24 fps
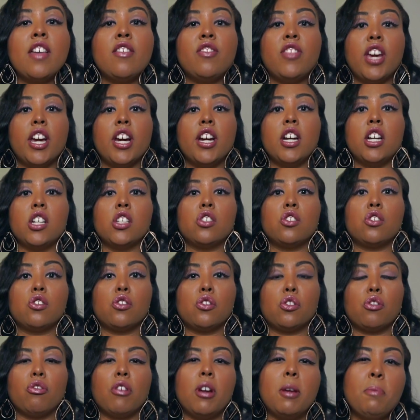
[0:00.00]
There's
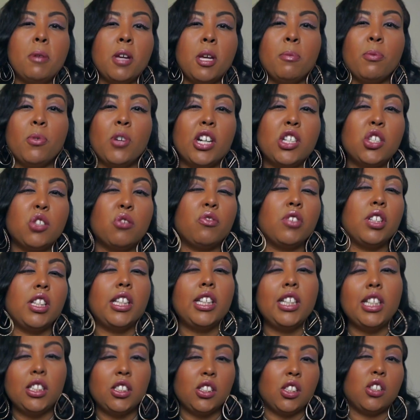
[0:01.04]
three people that you
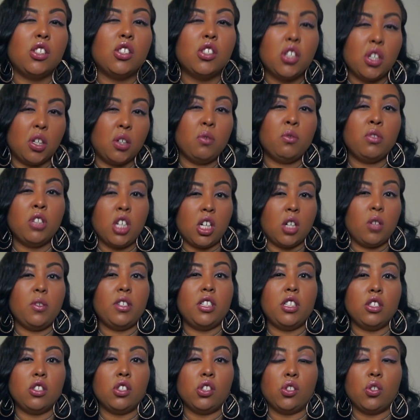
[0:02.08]
really need to know
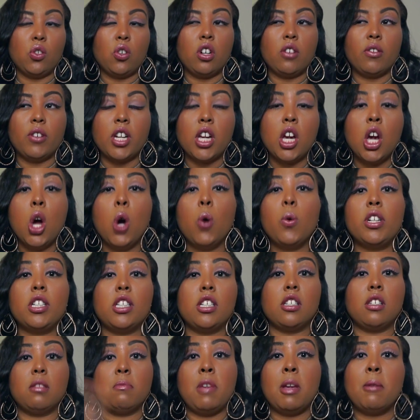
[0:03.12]
in this story, which
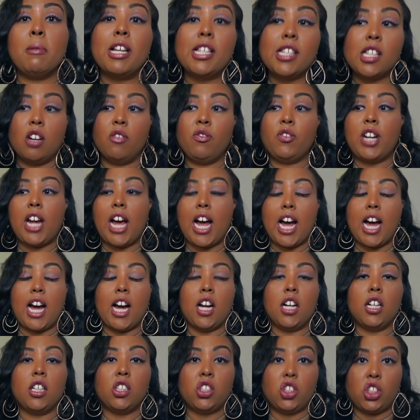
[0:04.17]
is me, myself, and
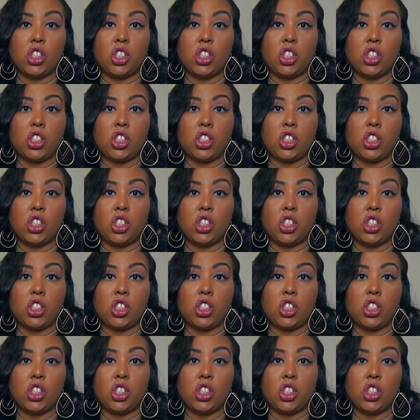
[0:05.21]
I,